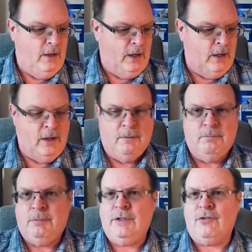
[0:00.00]
Uh,
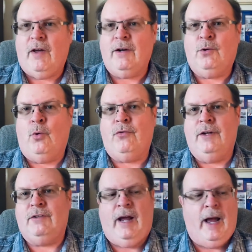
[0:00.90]
but there's a lot of cool
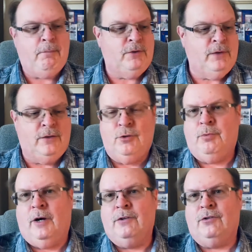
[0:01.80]
things that happen around
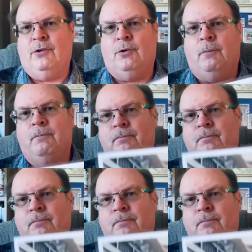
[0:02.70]
DuPont Circle.